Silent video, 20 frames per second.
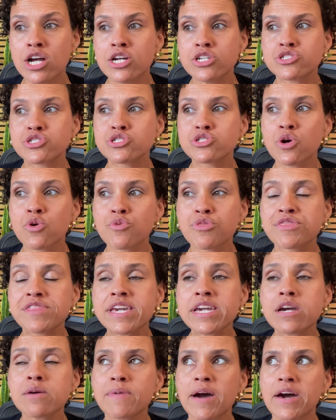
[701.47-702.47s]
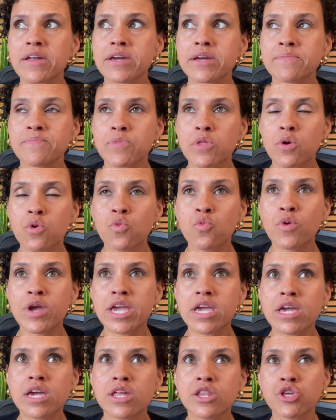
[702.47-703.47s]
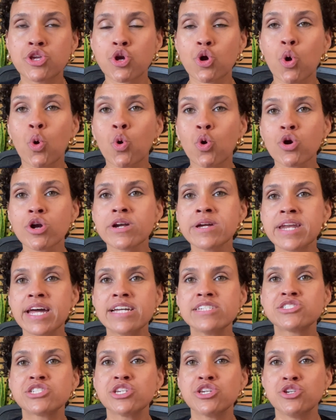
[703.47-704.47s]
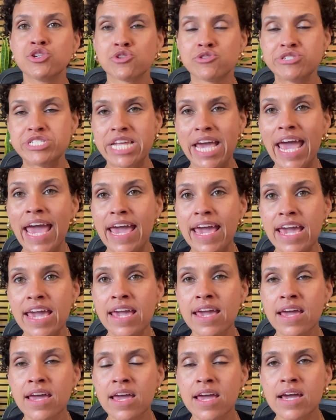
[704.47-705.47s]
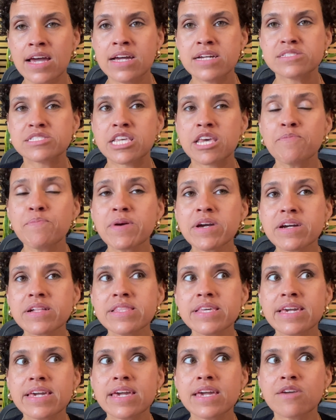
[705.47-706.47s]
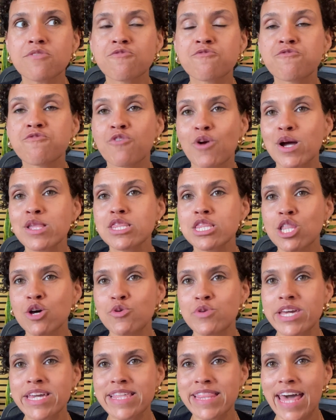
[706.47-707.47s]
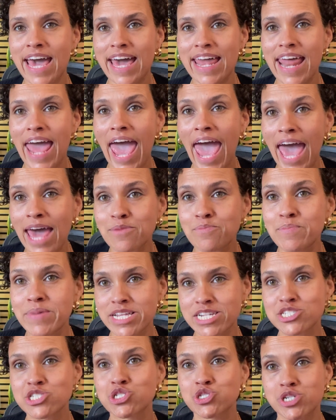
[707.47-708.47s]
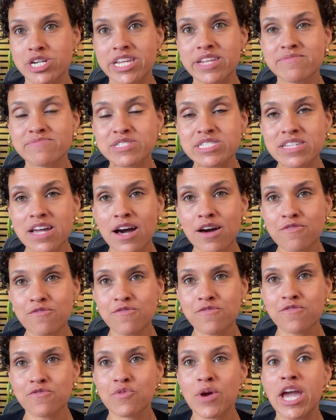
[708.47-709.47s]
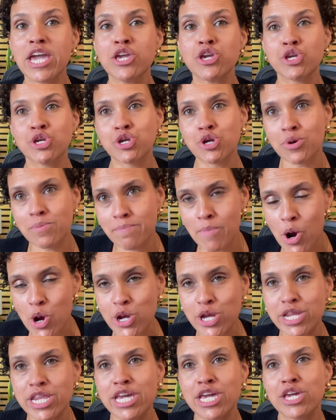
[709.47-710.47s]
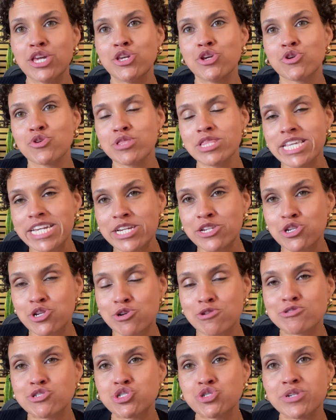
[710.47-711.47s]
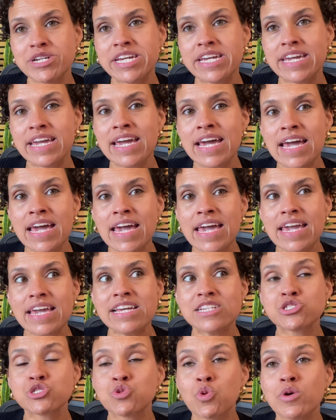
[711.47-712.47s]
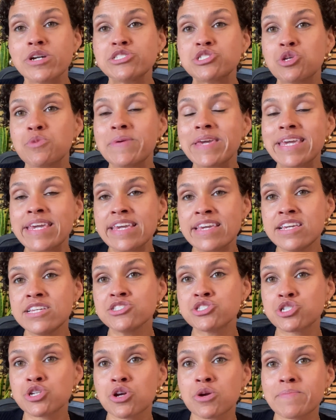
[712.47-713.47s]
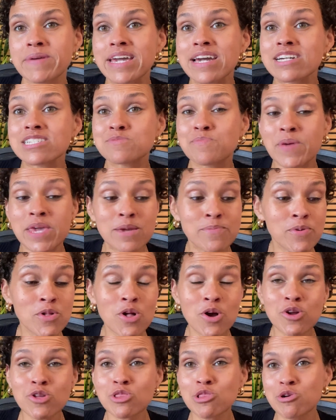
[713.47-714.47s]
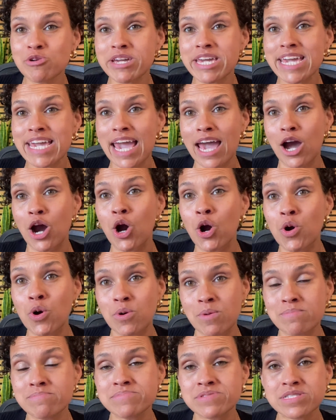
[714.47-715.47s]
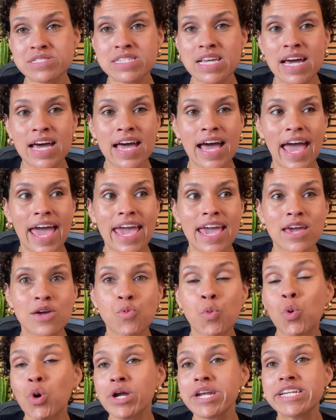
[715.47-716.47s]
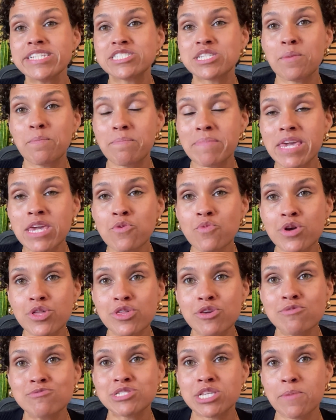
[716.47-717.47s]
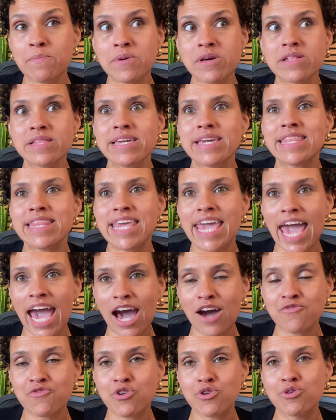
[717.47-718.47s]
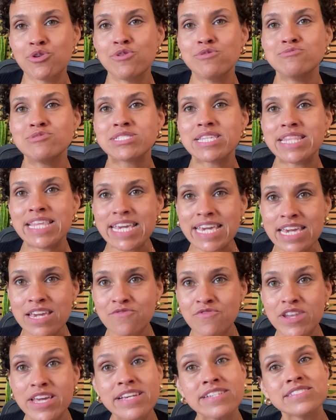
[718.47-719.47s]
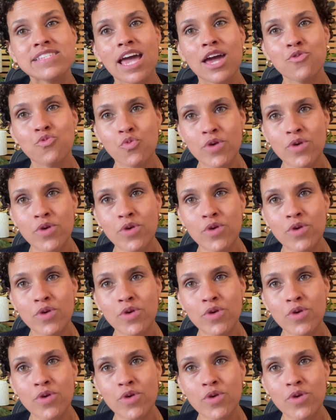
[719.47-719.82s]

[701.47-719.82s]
So think about it. When you're organizing your day, typically front loading that administrative stuff, right? Your marketing, your lead nurturing is going to be easier because people are looking at homes and wanting to meet with you typically in the afternoons and the evenings and